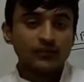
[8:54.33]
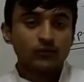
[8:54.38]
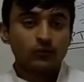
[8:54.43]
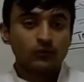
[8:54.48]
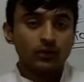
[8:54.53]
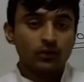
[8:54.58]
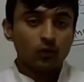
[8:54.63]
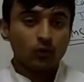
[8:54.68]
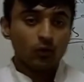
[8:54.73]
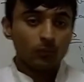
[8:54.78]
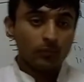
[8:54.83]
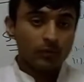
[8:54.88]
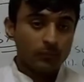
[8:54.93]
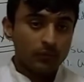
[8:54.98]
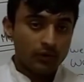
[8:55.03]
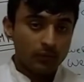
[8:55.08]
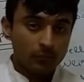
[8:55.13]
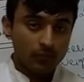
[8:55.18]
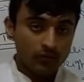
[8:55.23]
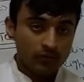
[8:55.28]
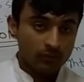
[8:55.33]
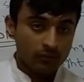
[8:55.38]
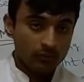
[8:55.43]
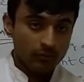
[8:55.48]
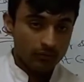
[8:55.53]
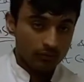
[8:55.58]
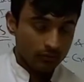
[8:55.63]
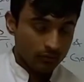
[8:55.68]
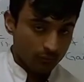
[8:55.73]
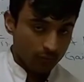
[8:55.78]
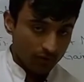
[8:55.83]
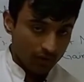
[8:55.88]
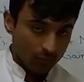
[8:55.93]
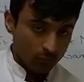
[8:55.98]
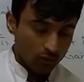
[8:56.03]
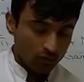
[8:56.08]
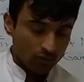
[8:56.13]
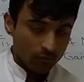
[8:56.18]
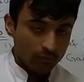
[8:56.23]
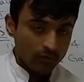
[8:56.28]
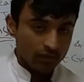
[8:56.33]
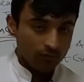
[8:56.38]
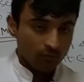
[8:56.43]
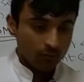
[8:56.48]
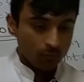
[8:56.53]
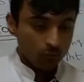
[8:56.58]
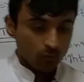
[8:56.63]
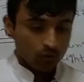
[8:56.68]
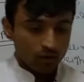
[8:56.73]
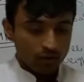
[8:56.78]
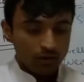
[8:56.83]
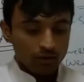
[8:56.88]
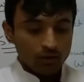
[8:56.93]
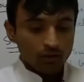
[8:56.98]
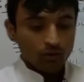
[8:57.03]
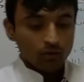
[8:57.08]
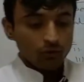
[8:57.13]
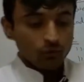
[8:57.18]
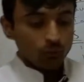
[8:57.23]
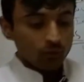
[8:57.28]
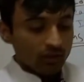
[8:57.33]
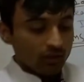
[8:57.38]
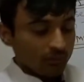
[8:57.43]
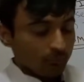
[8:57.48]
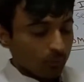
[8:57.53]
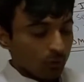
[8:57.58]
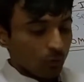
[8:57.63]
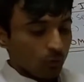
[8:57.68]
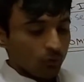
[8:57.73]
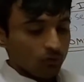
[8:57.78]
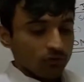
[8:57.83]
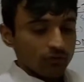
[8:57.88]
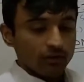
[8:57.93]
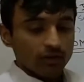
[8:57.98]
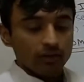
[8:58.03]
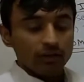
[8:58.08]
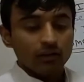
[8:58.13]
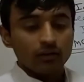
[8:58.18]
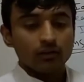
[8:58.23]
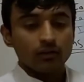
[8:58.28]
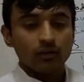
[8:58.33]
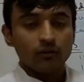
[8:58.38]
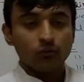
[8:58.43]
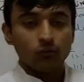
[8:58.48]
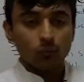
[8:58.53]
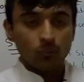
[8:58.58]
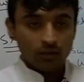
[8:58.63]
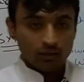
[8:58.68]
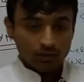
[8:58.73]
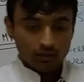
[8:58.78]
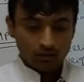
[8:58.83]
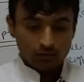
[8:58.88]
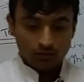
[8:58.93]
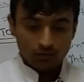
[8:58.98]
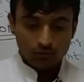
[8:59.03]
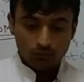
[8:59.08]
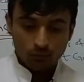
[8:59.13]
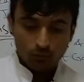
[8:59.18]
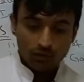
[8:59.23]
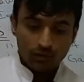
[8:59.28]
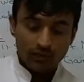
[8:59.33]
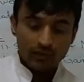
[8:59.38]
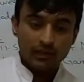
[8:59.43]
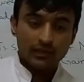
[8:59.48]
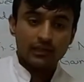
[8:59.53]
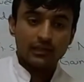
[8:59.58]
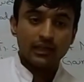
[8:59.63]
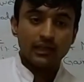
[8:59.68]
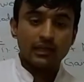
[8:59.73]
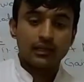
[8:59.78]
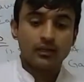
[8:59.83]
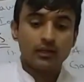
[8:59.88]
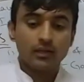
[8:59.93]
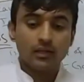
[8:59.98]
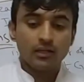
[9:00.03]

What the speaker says: of the normal metabolism in our body. So it produces the sweat, so that it can